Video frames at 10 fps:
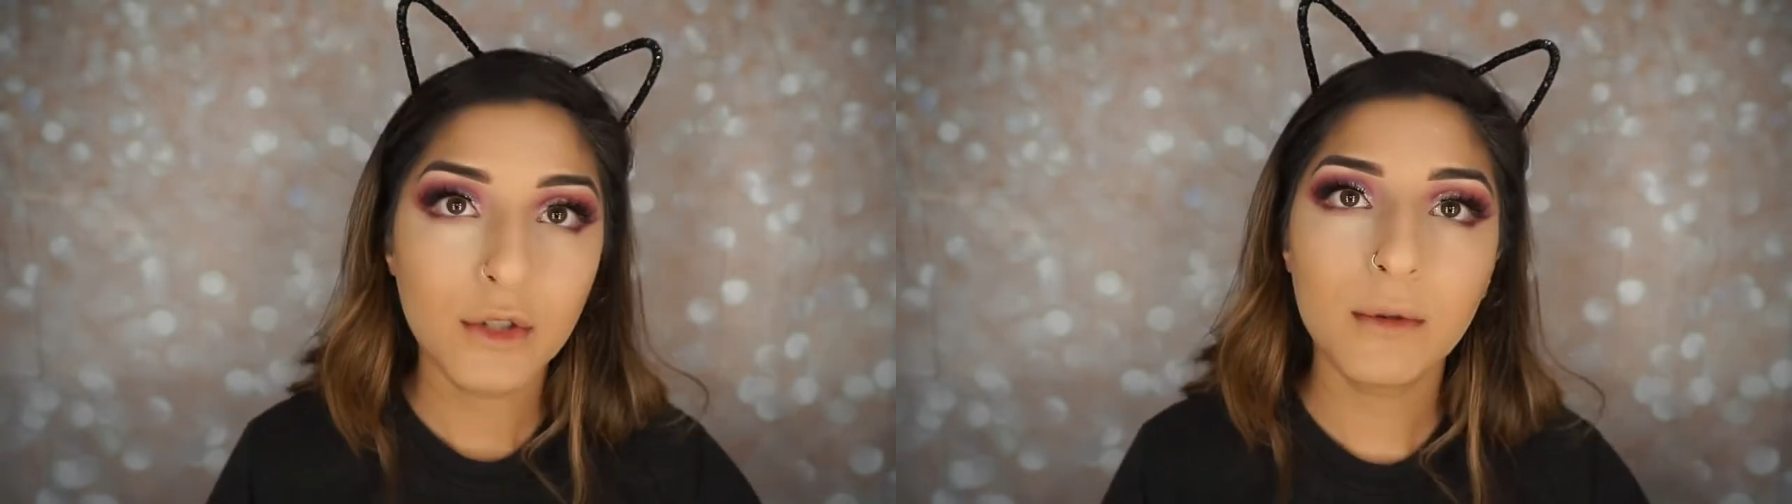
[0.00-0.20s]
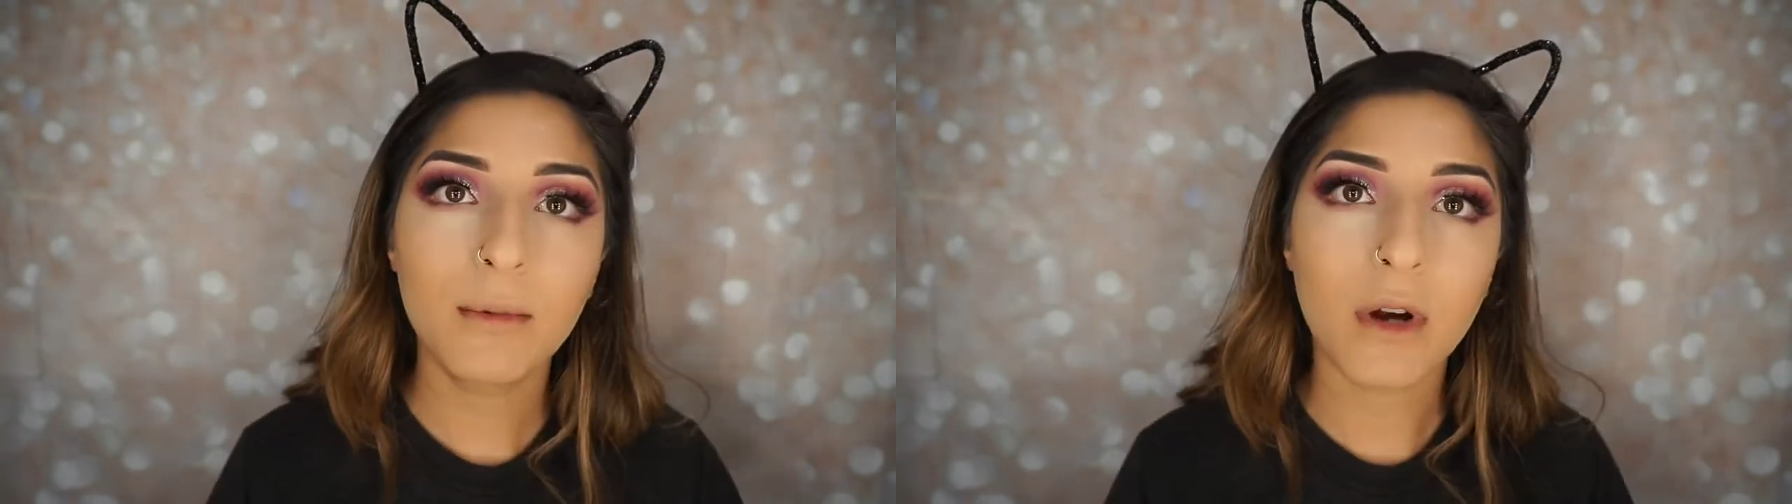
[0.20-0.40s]

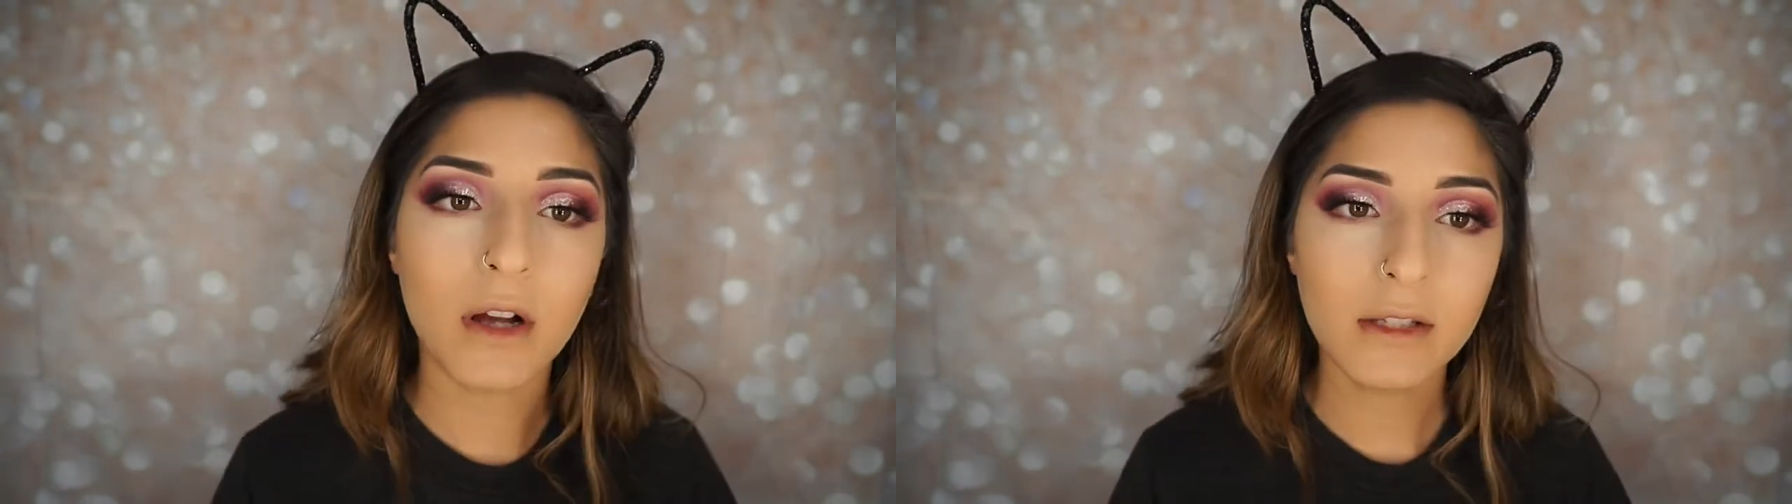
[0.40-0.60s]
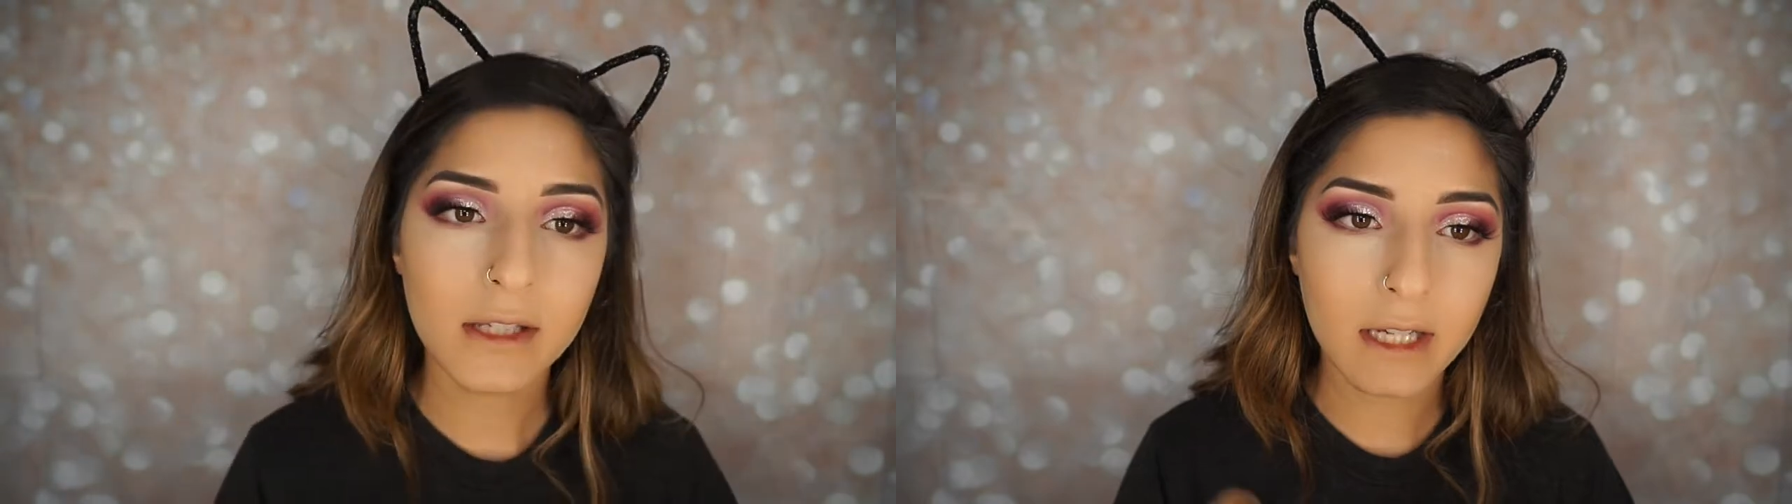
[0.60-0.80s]
To
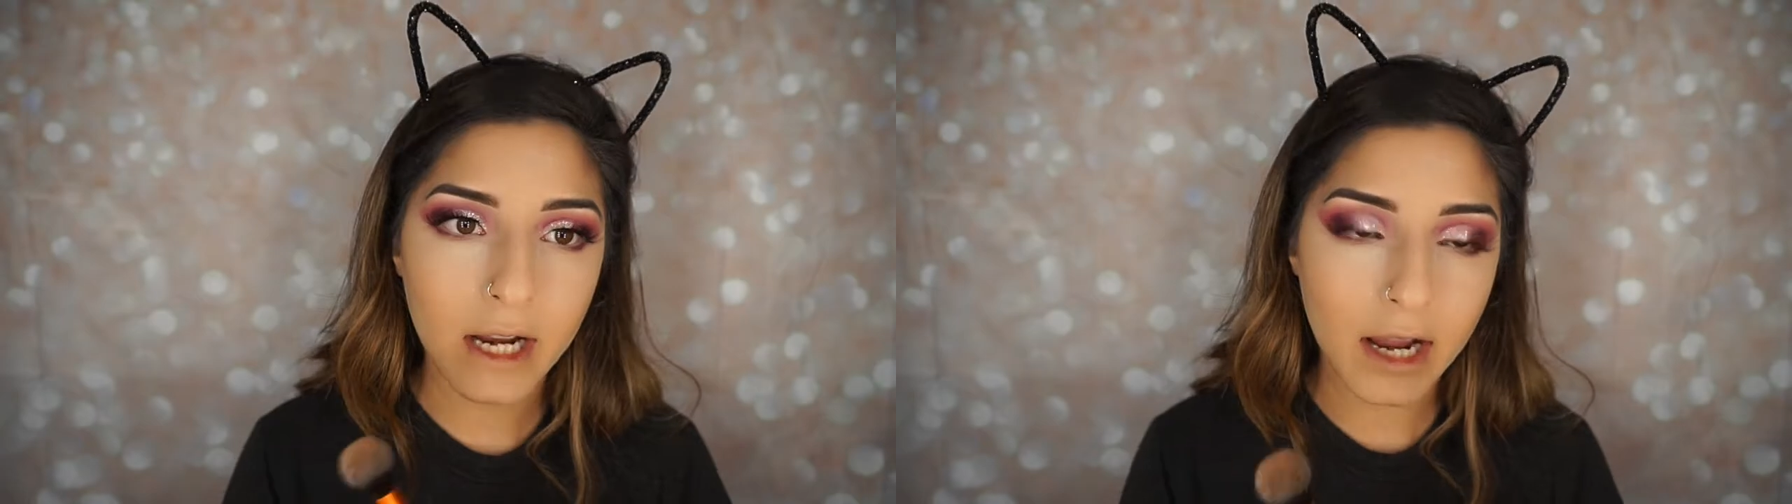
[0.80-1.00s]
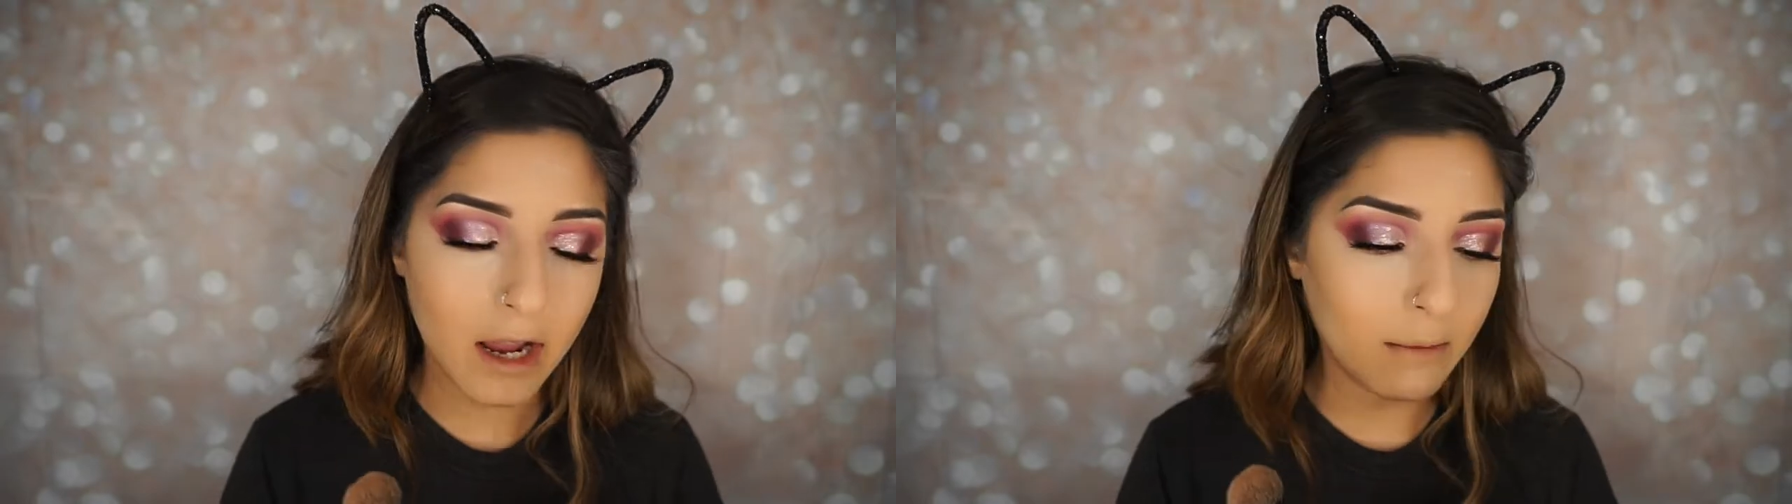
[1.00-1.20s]
bronze today,